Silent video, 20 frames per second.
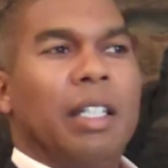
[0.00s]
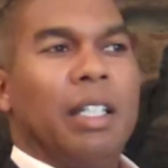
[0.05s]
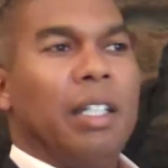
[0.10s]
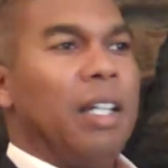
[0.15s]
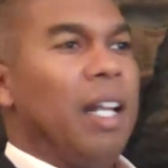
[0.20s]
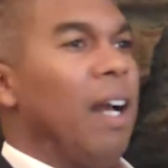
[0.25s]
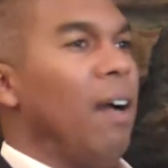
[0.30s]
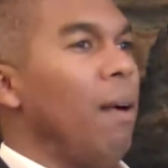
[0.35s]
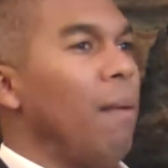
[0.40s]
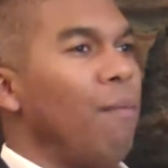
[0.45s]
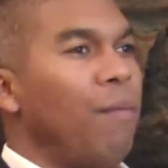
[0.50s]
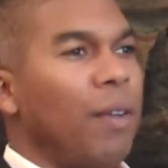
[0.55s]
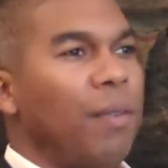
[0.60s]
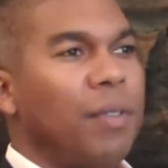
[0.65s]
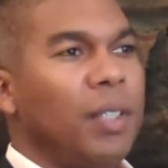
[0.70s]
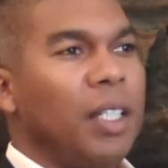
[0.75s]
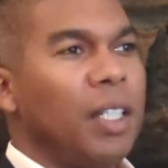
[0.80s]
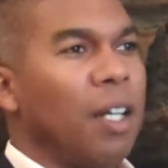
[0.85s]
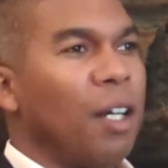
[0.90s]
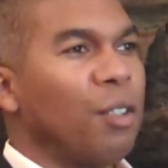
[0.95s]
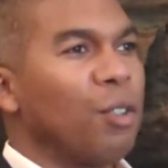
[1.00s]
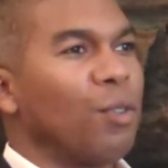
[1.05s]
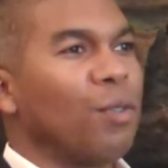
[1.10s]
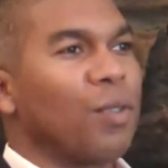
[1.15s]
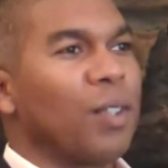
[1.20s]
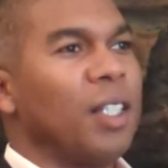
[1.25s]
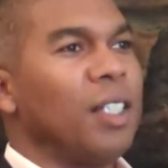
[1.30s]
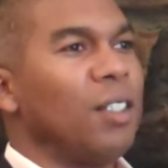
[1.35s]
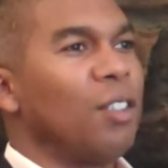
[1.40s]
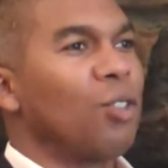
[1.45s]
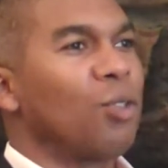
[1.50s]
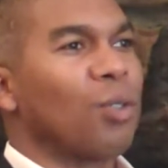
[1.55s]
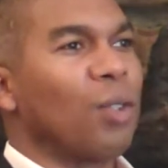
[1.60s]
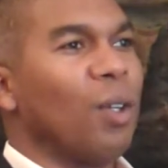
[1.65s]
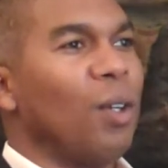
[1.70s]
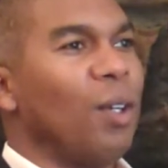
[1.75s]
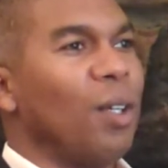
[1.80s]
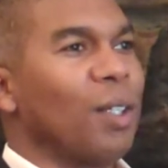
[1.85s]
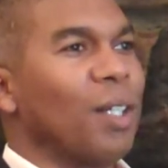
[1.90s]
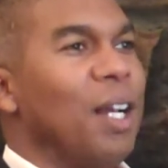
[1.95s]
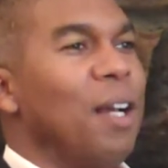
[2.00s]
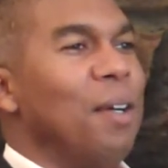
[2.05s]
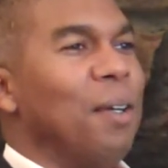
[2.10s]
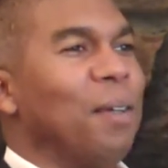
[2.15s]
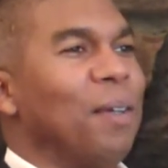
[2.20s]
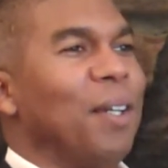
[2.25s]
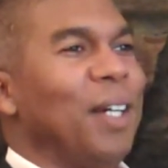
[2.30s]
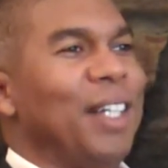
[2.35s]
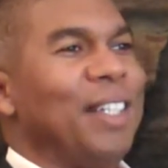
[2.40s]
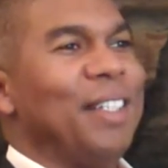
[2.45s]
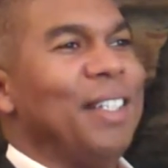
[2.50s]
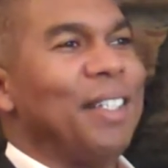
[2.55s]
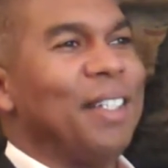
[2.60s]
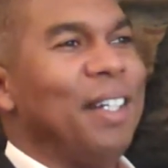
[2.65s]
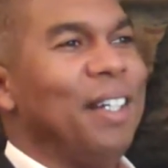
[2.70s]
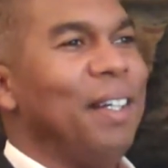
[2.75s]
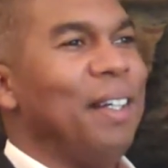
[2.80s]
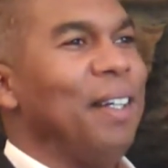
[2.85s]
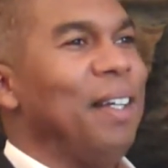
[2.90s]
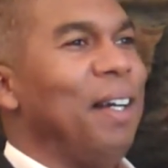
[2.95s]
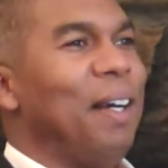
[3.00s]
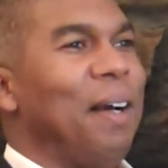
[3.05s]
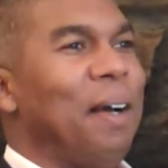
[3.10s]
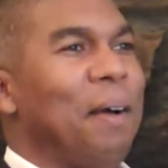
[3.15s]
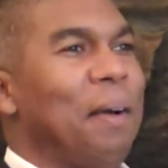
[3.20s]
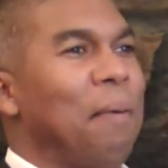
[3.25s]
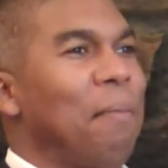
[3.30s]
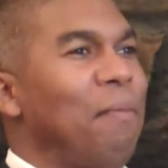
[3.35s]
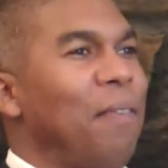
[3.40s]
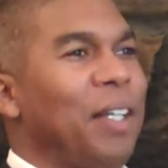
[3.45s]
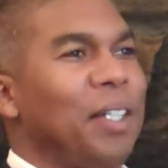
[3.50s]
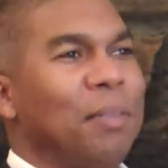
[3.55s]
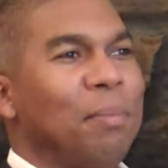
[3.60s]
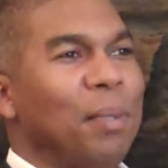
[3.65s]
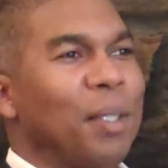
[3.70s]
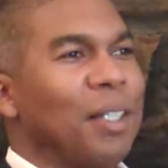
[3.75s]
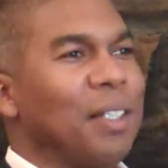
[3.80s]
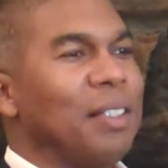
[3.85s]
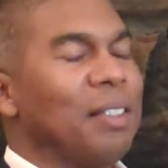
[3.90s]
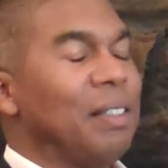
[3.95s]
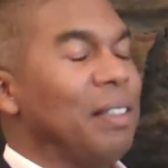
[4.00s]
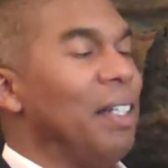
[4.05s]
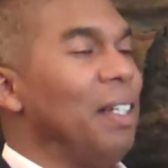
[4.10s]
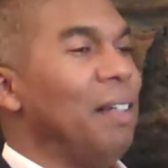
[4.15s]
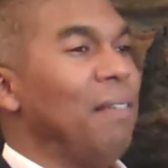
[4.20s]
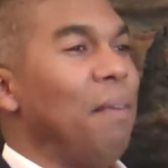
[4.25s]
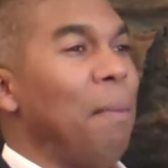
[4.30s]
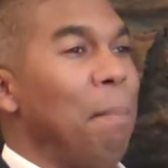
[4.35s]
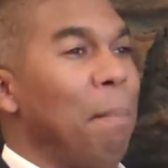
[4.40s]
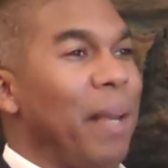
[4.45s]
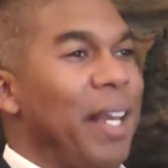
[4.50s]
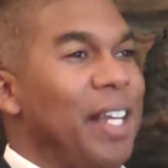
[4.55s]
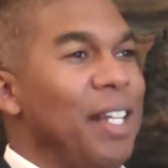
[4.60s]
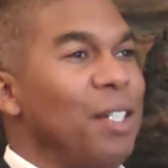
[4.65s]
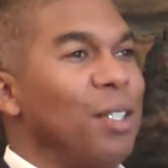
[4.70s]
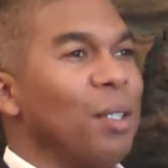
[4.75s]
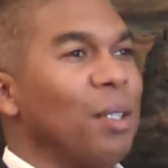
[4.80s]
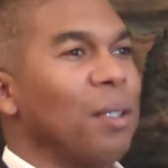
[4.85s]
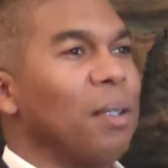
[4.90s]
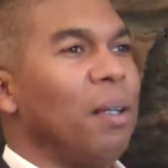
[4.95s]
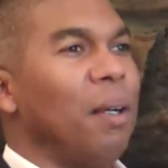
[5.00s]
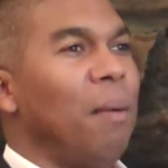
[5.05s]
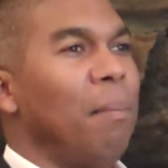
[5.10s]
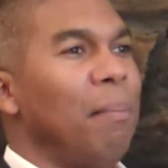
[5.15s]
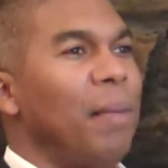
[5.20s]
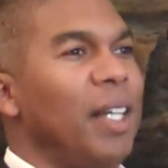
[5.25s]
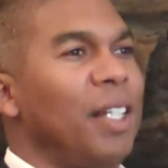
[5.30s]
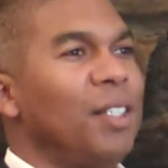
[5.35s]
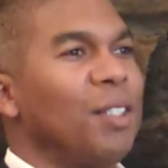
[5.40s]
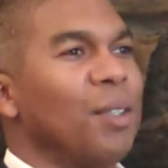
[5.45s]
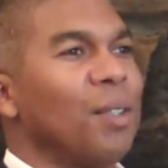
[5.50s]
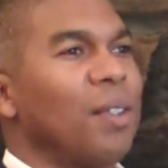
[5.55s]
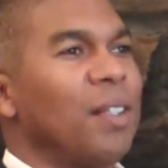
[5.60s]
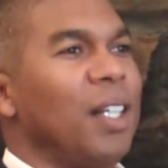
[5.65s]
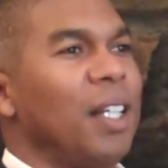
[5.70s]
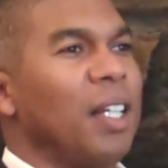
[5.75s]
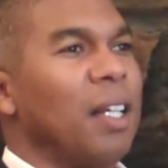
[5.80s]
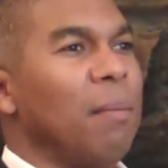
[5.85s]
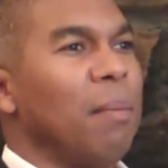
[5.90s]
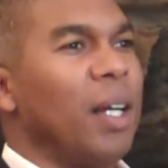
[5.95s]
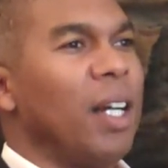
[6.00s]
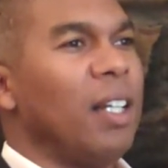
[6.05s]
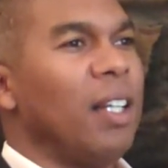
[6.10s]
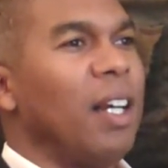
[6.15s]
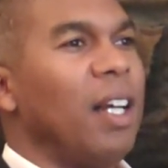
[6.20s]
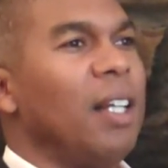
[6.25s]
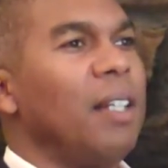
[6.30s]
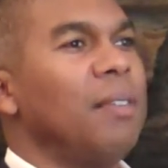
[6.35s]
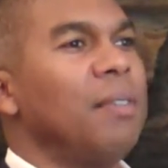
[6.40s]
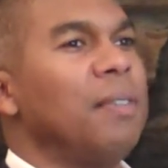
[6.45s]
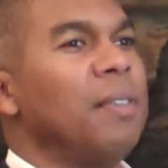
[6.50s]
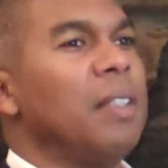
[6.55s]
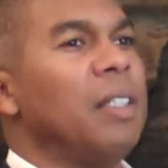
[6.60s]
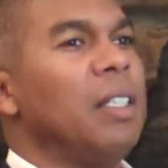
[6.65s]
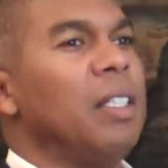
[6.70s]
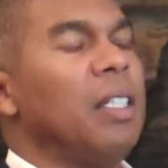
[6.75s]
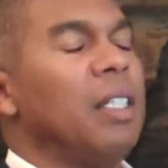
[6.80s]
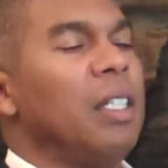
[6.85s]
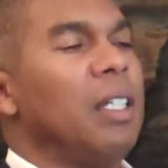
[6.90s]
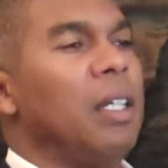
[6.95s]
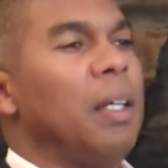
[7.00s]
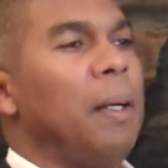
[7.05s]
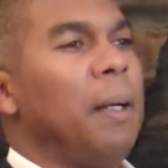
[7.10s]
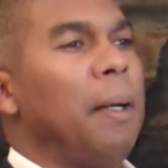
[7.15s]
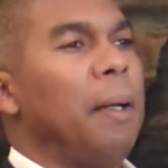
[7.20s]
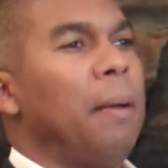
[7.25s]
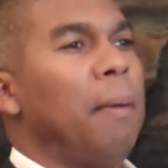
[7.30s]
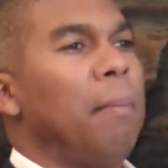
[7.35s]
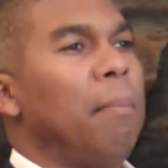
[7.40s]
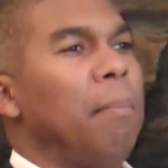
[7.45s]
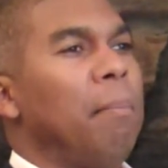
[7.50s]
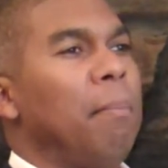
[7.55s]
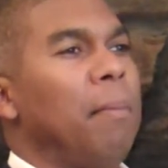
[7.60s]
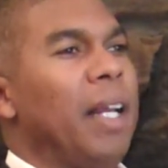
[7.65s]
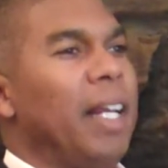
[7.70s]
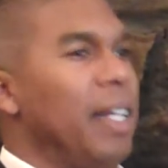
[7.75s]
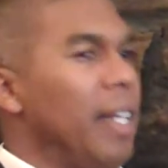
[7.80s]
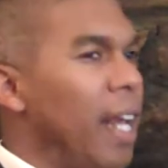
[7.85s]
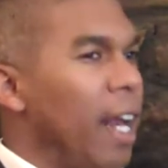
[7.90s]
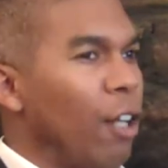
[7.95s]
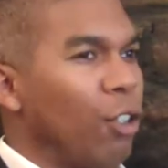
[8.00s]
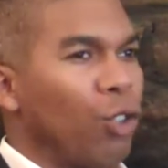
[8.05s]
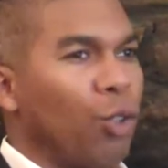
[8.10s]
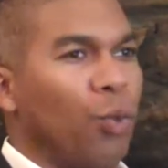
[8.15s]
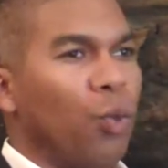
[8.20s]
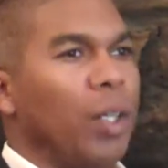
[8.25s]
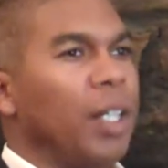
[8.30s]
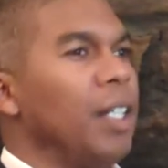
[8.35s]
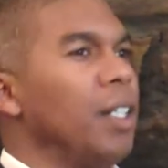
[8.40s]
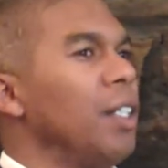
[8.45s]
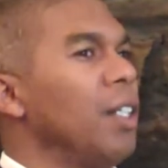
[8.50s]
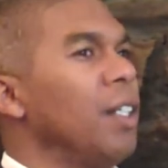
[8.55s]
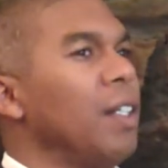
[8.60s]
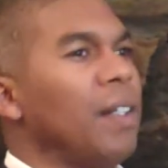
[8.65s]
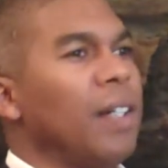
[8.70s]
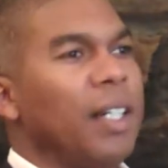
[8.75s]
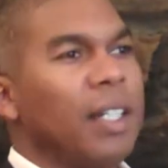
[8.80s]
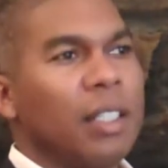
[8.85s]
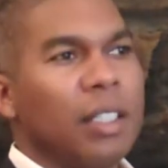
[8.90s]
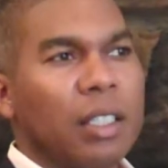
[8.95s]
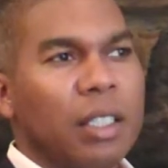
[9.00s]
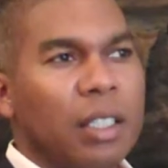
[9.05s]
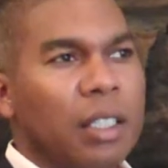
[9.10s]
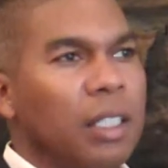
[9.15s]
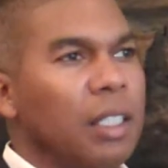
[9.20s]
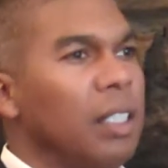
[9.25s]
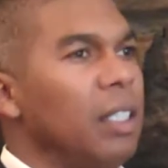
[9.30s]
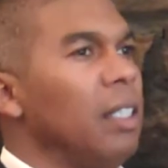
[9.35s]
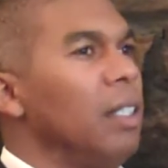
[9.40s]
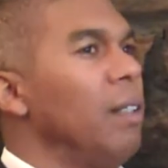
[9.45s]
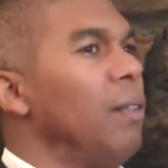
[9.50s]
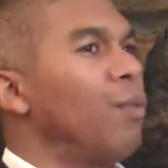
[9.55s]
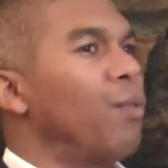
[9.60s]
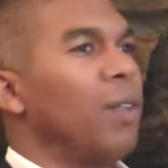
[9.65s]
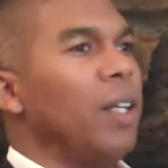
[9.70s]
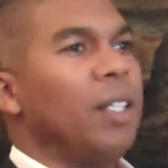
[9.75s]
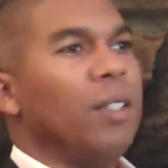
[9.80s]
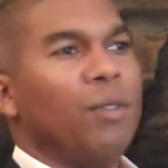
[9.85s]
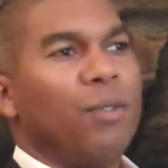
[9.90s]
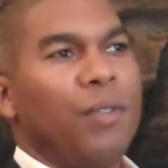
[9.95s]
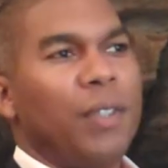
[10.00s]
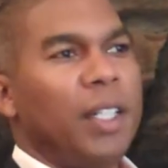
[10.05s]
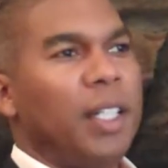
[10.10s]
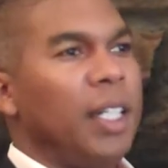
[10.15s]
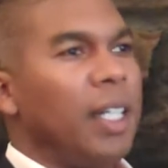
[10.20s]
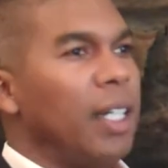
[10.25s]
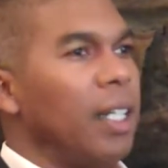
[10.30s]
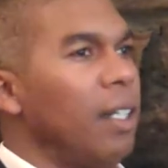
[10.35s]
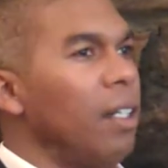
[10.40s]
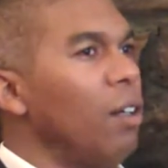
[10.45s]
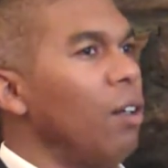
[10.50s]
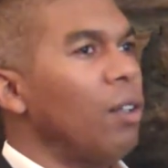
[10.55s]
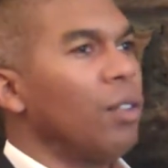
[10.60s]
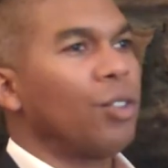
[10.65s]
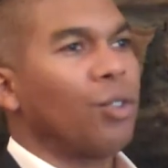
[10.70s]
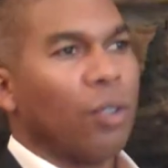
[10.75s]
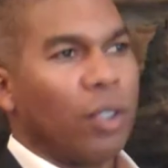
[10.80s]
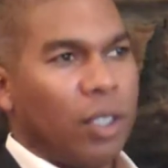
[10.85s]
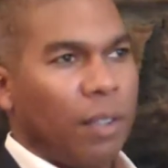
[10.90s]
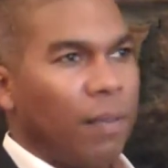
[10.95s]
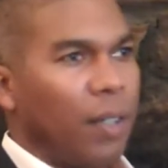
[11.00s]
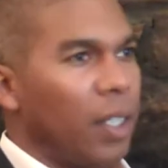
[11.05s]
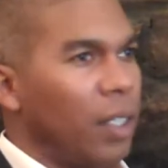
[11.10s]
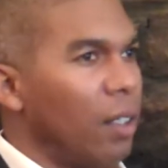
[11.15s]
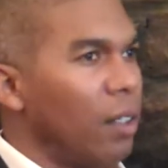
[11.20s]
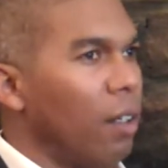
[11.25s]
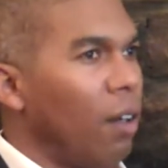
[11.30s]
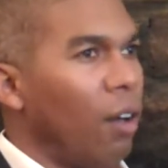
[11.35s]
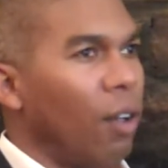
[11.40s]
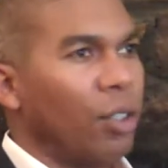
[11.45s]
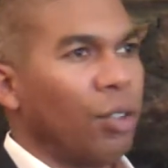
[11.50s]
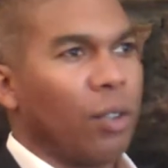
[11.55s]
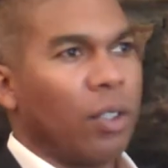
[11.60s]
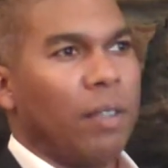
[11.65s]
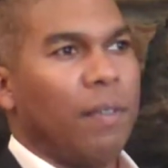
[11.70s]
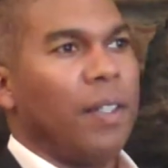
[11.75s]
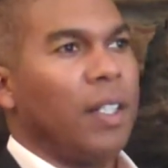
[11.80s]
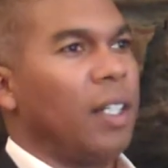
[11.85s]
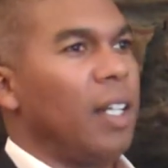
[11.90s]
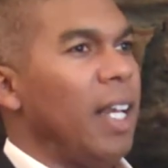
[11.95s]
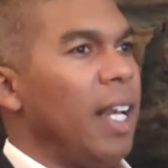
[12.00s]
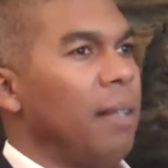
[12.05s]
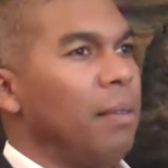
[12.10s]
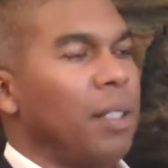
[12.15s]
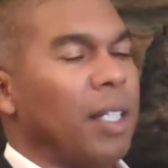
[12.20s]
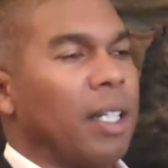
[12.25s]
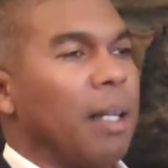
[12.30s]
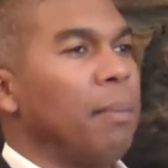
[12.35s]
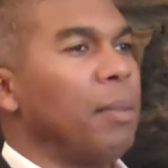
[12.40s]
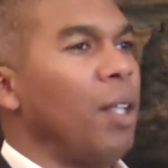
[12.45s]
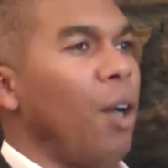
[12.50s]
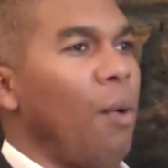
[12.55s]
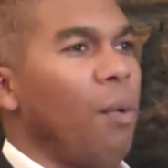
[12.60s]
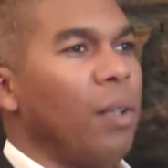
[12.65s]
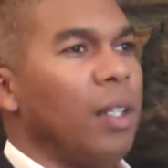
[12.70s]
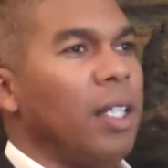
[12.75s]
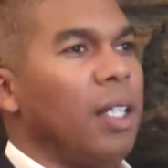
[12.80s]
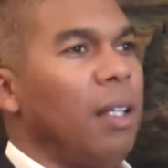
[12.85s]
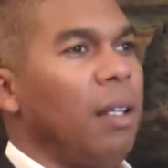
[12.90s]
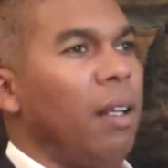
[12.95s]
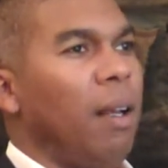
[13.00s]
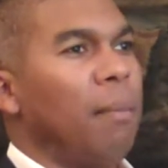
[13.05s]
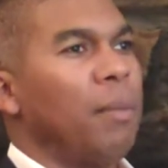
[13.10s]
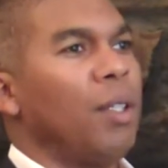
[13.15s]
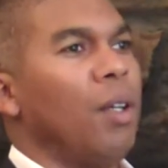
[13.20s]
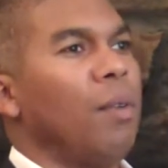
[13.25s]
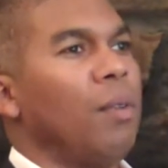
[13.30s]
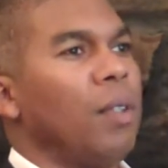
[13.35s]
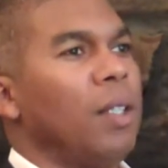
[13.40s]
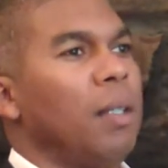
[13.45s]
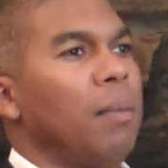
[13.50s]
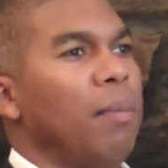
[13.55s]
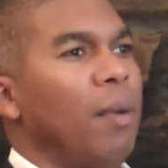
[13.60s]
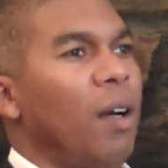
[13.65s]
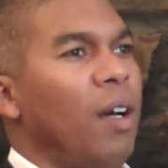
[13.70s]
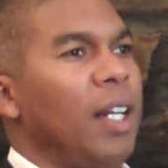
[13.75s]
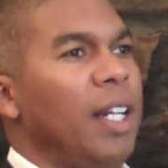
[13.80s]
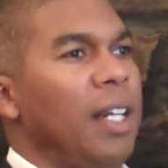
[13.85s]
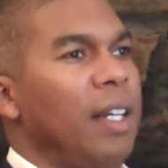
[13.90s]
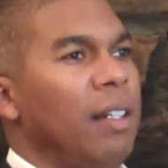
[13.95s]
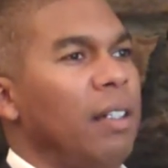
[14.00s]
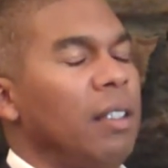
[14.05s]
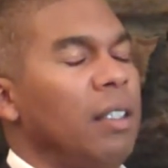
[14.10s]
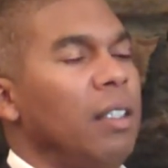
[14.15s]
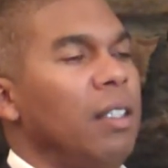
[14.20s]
now I'm 1,500 friends strong, right? That Facebook is kind of a major thing in my life, and now Twitter and friend feed and all sorts of other gaps. Like I'm totally bought in.